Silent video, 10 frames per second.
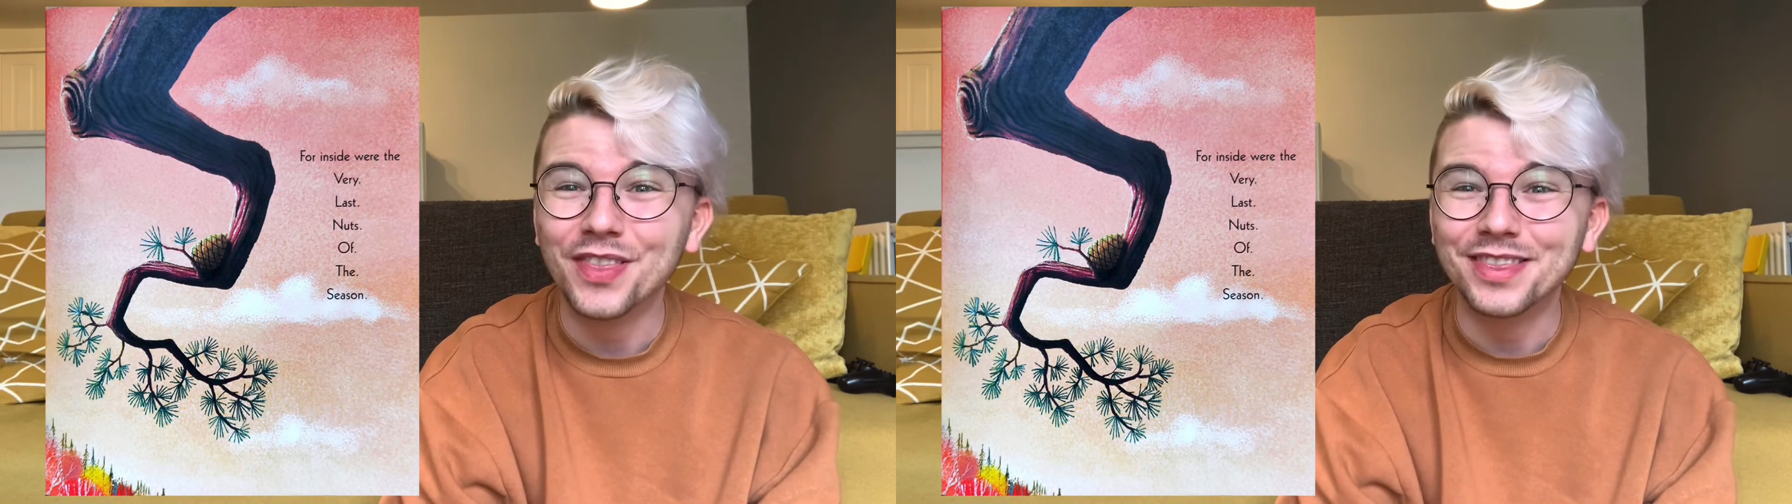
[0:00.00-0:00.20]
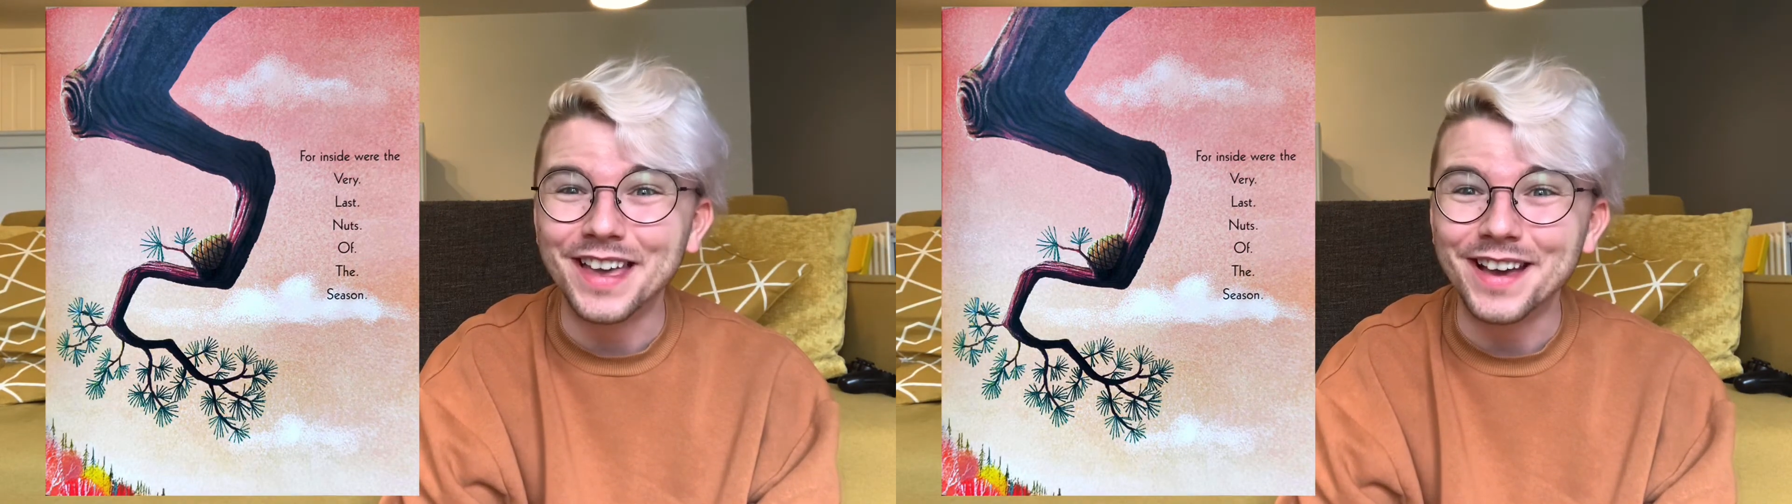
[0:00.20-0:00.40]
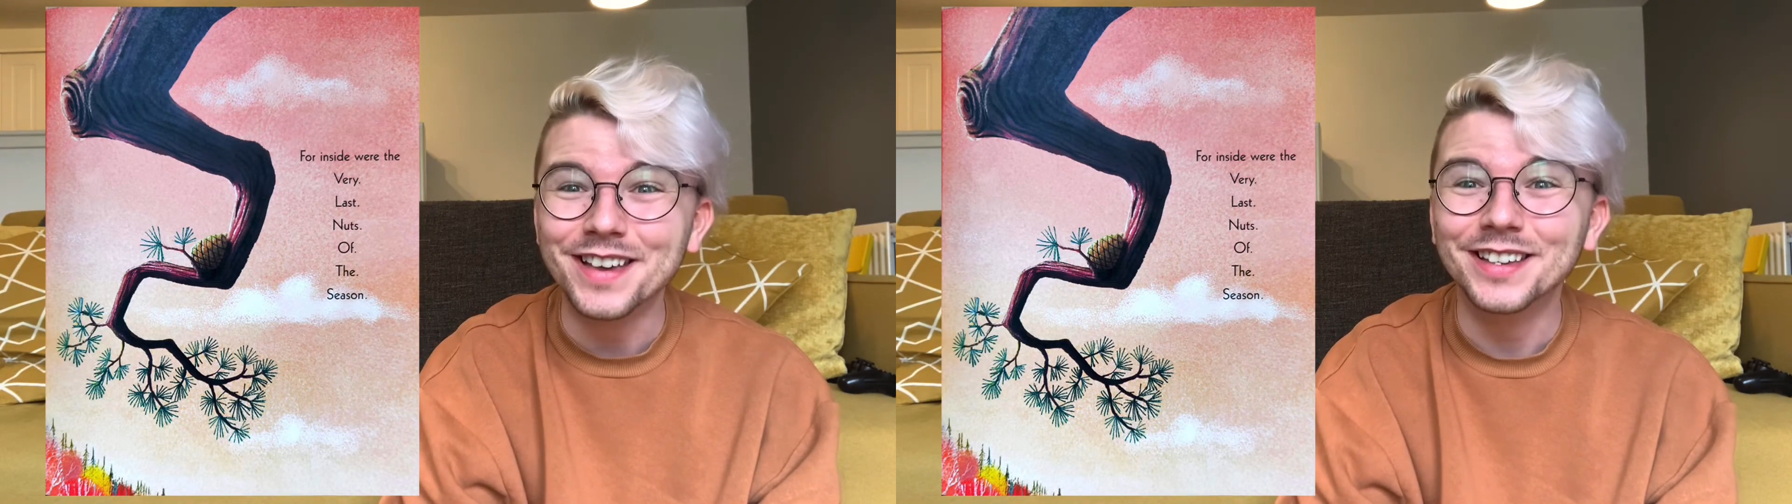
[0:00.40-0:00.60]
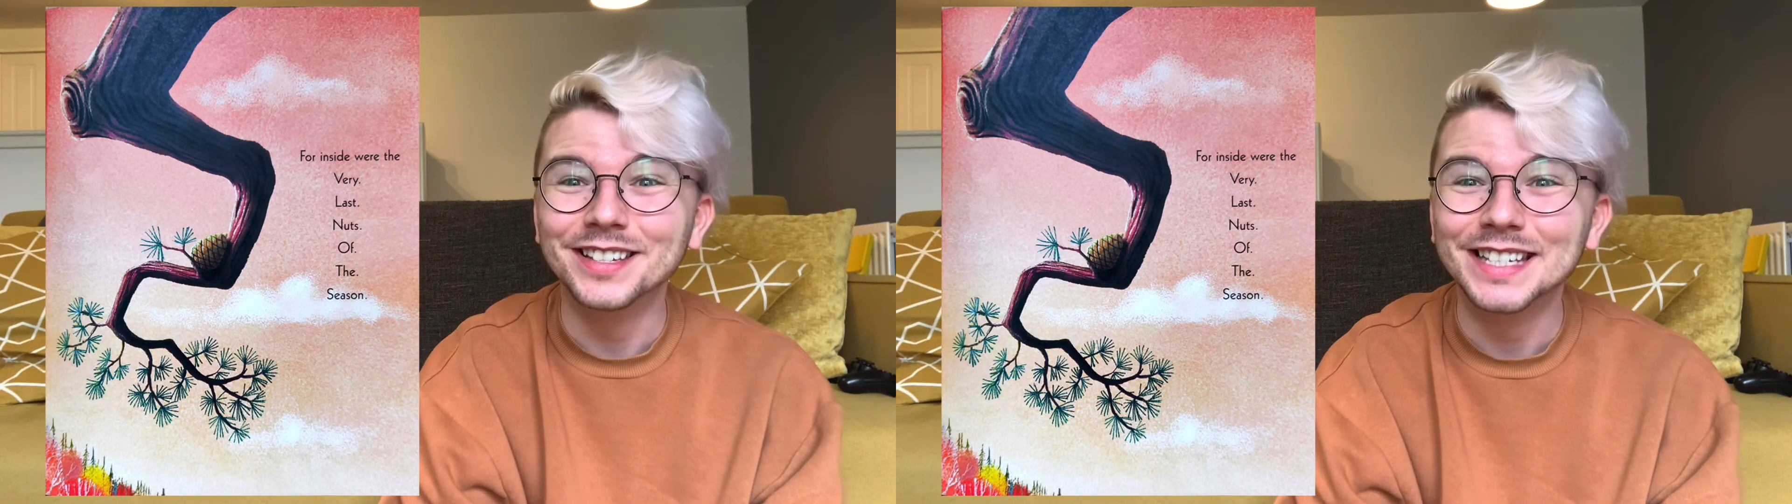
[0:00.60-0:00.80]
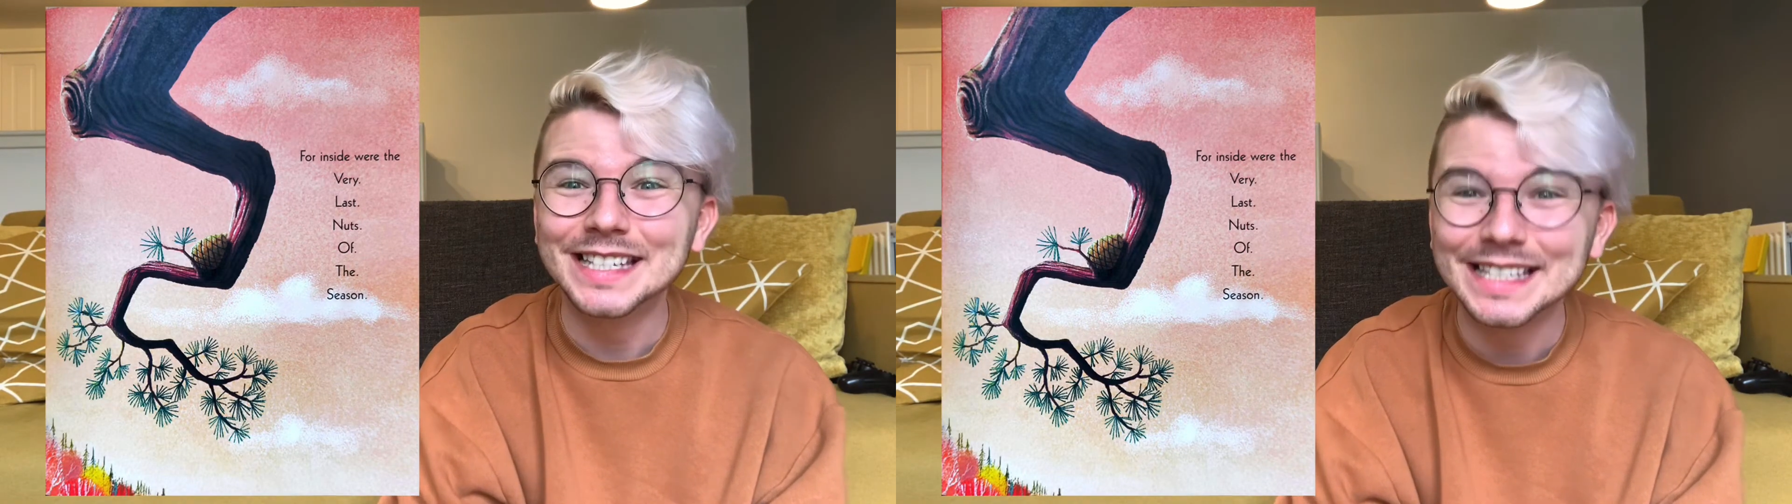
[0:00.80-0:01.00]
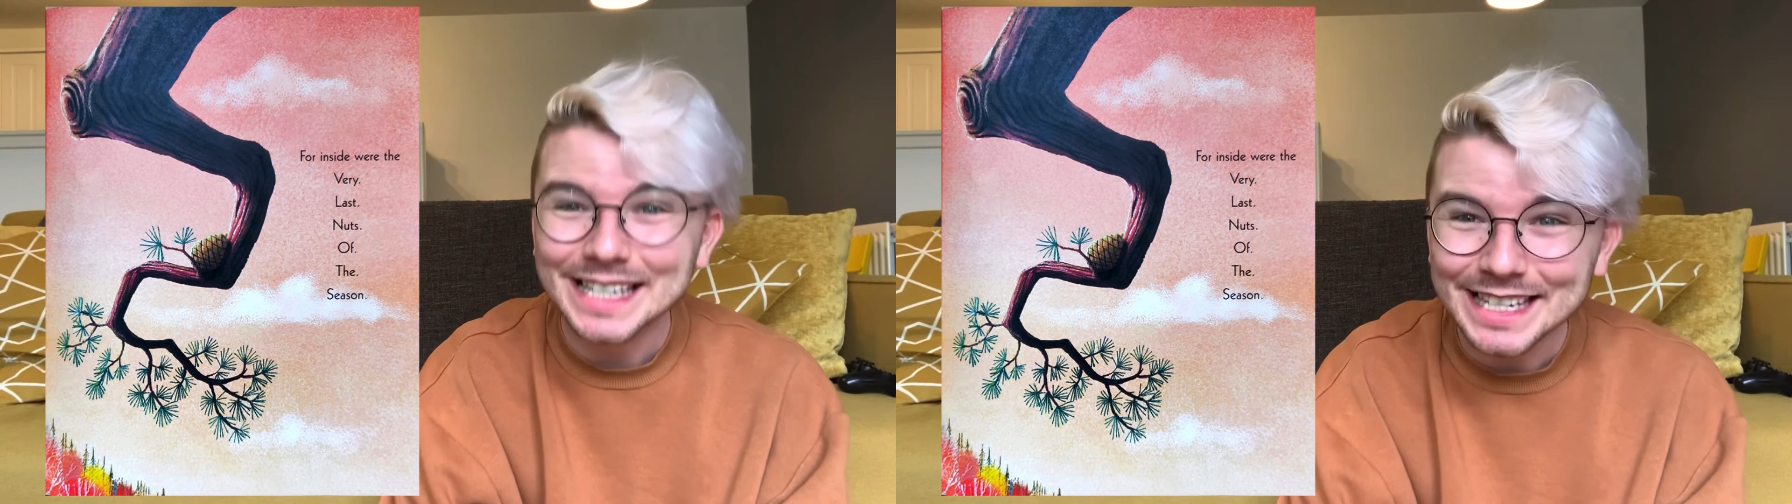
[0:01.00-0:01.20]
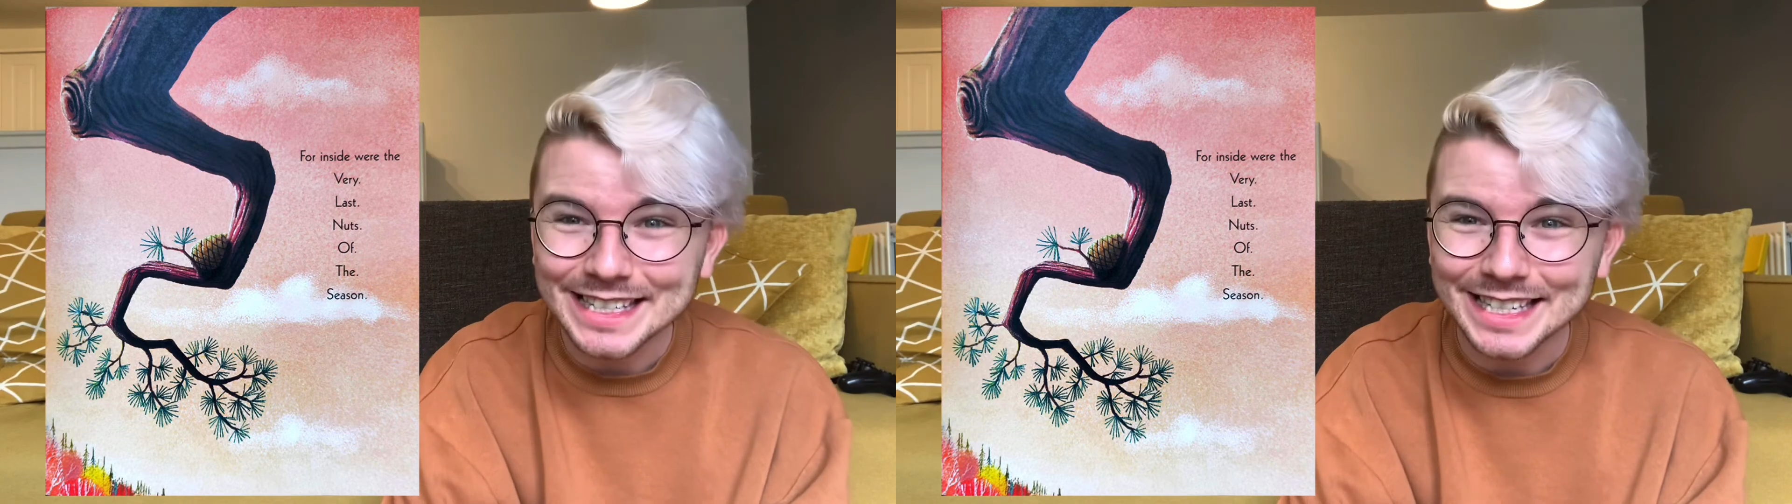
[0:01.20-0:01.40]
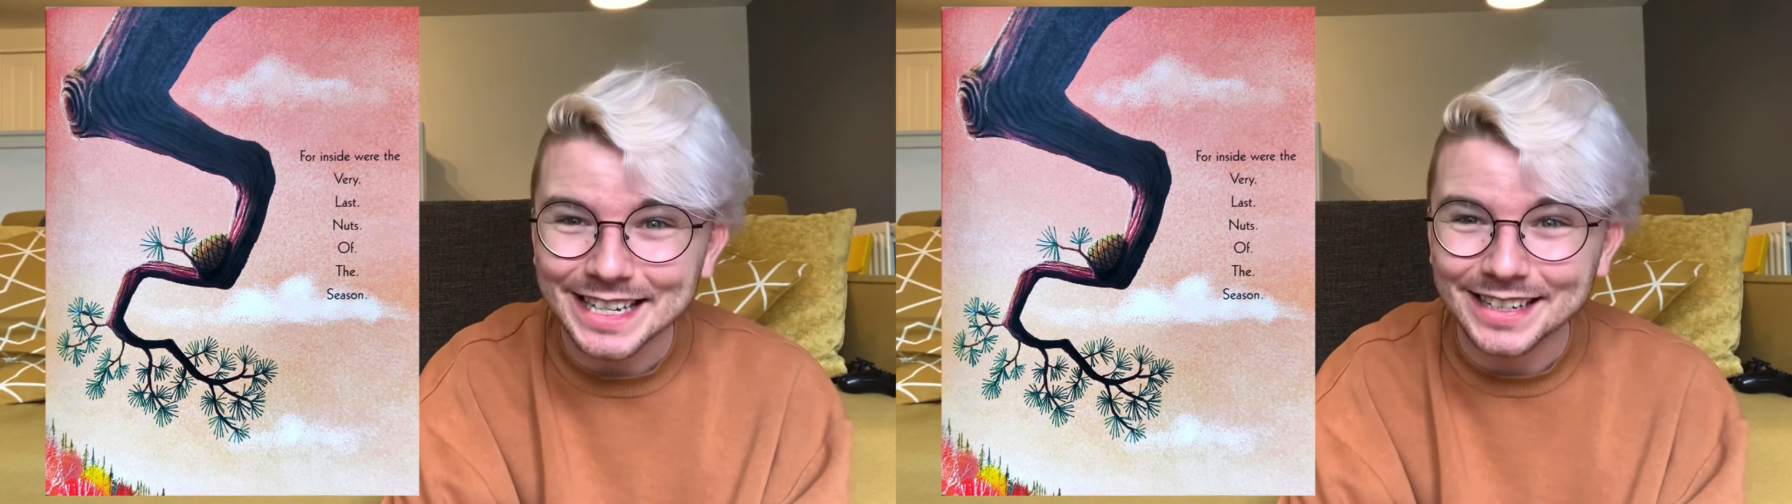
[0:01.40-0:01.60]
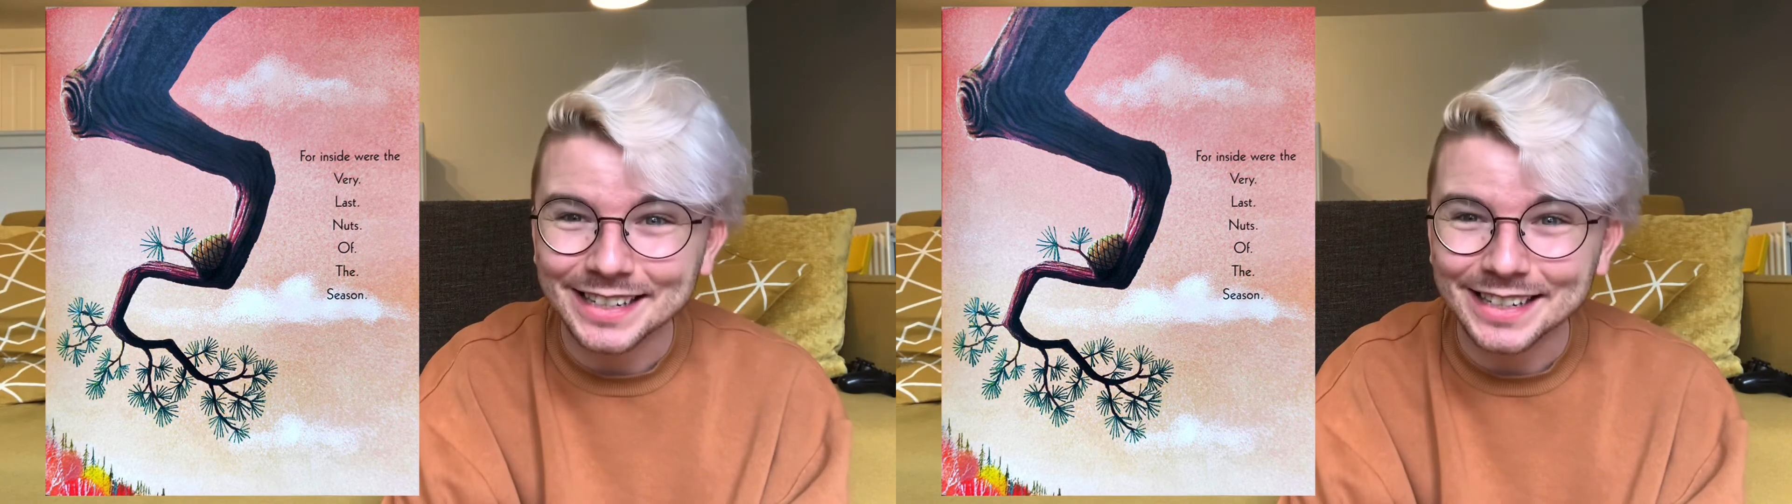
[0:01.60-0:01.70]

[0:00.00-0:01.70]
the season.